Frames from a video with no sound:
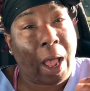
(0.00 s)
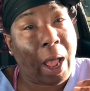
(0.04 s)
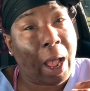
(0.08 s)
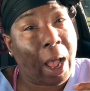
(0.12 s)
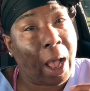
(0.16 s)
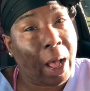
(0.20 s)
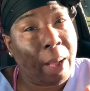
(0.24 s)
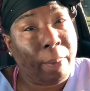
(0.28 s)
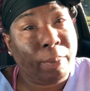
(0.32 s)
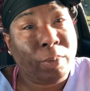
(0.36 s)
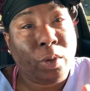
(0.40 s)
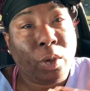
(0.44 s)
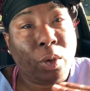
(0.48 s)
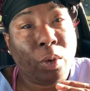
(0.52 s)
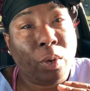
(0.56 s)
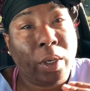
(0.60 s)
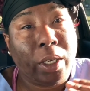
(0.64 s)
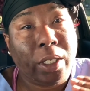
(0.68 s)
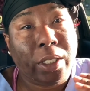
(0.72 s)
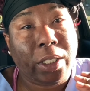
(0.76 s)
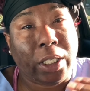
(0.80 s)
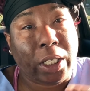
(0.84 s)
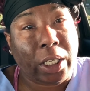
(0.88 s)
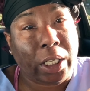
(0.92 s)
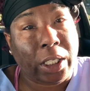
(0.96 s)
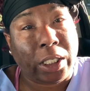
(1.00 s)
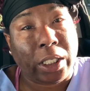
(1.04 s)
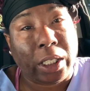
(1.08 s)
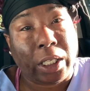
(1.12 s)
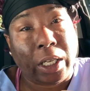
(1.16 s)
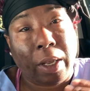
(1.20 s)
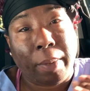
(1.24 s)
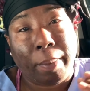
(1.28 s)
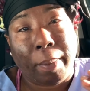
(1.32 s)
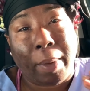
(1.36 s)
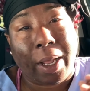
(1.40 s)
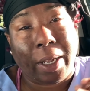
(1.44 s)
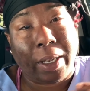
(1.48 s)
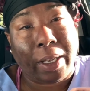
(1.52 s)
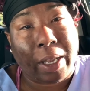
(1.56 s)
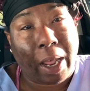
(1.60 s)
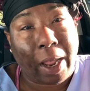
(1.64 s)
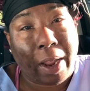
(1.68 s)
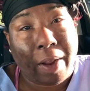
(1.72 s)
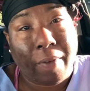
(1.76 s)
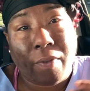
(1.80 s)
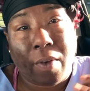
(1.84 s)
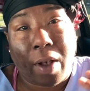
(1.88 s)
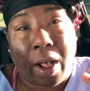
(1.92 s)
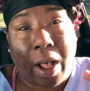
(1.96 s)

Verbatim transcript: I'm doing decent in my life.